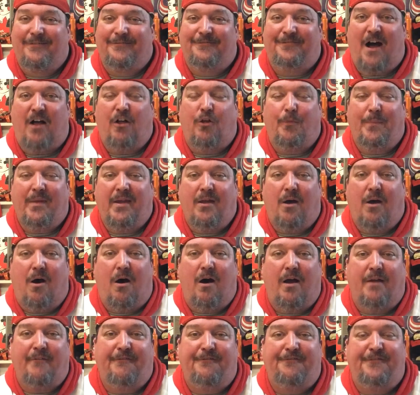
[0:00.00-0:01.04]
Follow me
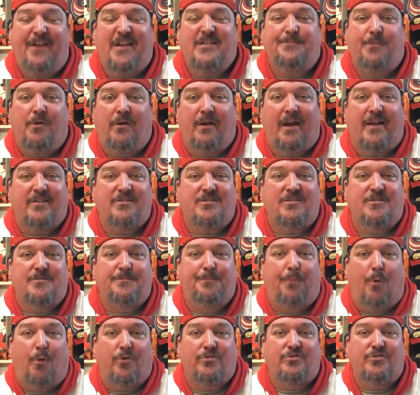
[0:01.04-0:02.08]
on Facebook at
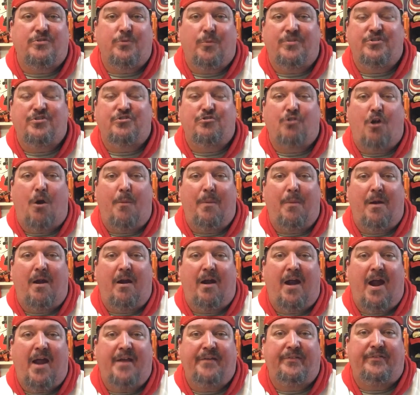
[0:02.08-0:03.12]
Sports with
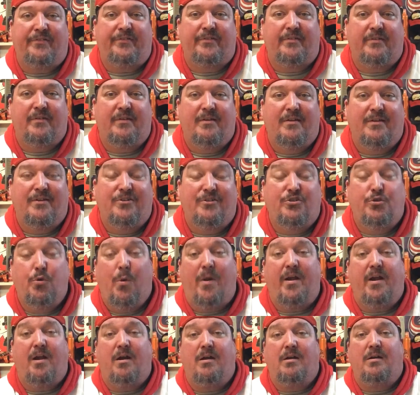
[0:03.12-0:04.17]
Strawberry Ice,
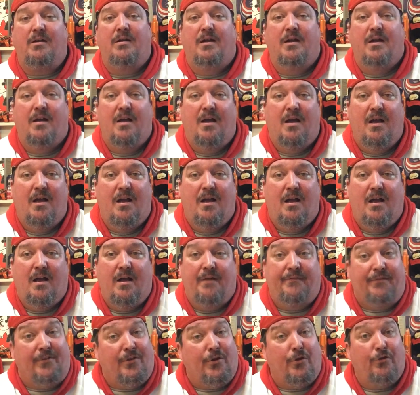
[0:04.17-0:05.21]
Twitter,
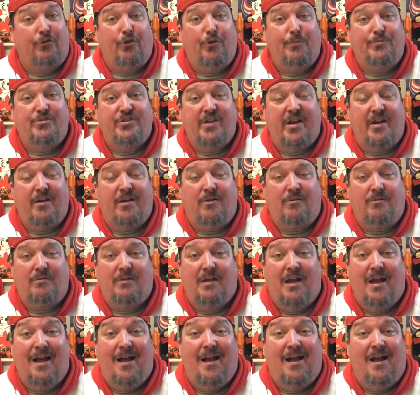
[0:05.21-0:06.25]
the YouTube channel,
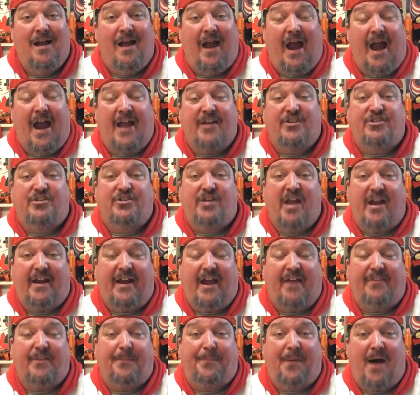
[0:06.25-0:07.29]
and check
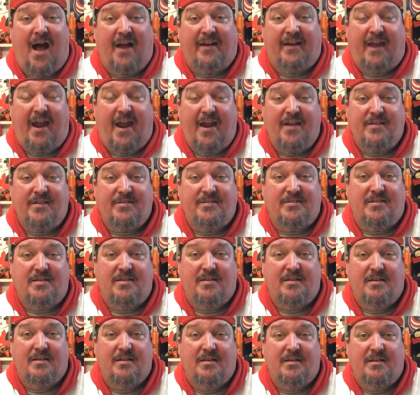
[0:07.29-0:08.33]
out the podcast.
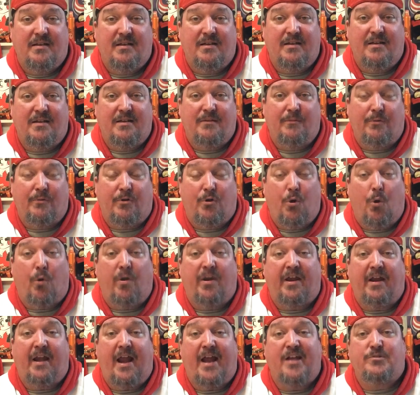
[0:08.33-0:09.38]

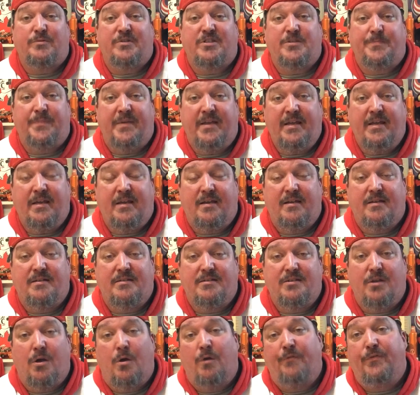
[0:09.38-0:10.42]
Recording it as we speak.
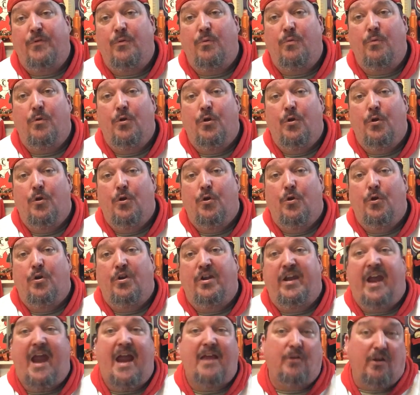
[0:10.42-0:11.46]
So if you
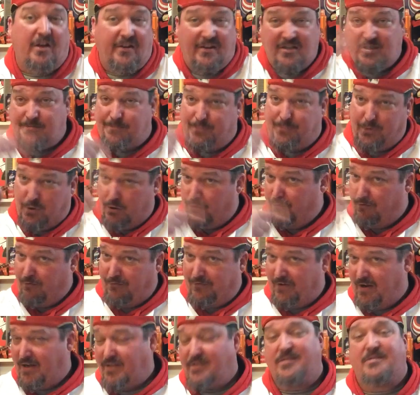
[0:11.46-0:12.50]
can't look at this beautiful
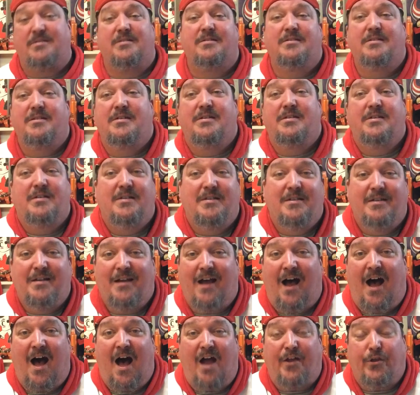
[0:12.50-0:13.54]
face,
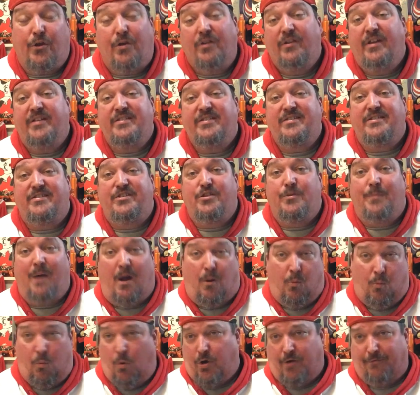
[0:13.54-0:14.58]
you can listen to my
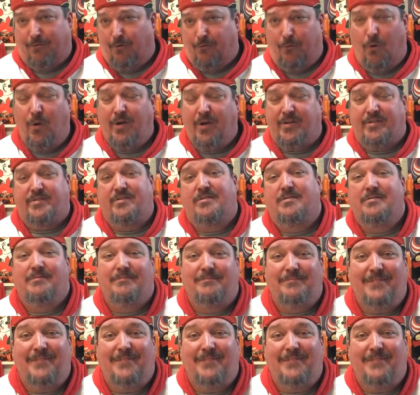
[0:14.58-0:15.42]
wonderful voice